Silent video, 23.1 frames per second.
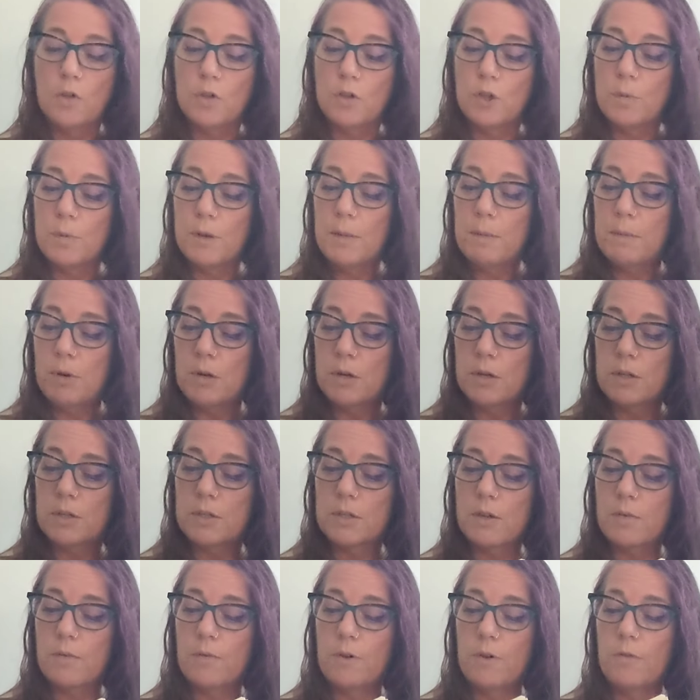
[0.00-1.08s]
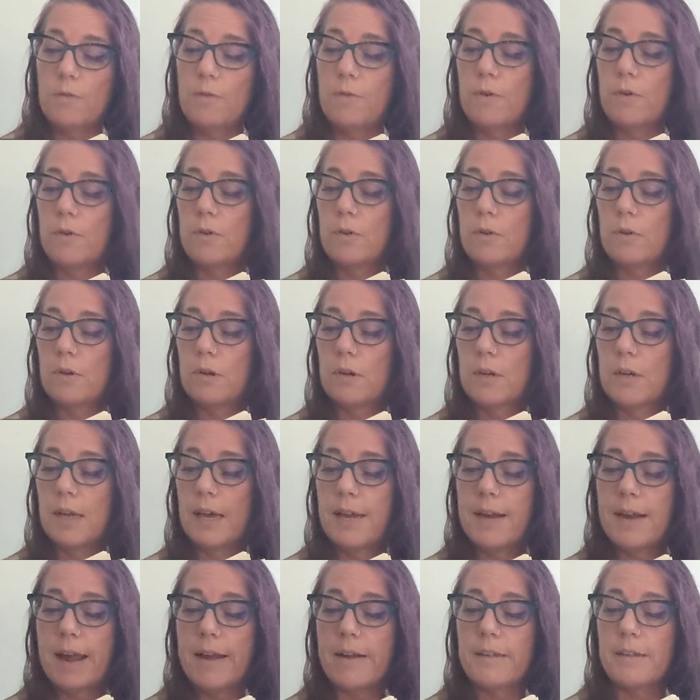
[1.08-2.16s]
Too many books are full folklore
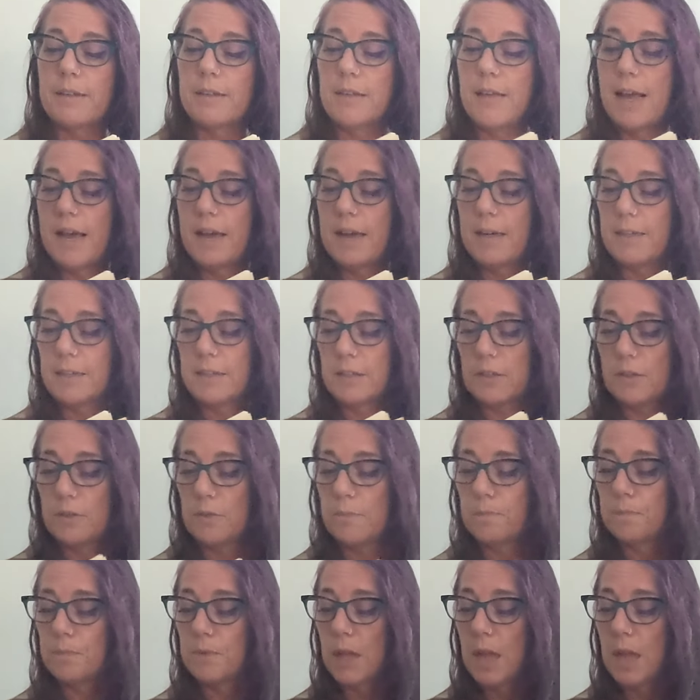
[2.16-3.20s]
and anecdote,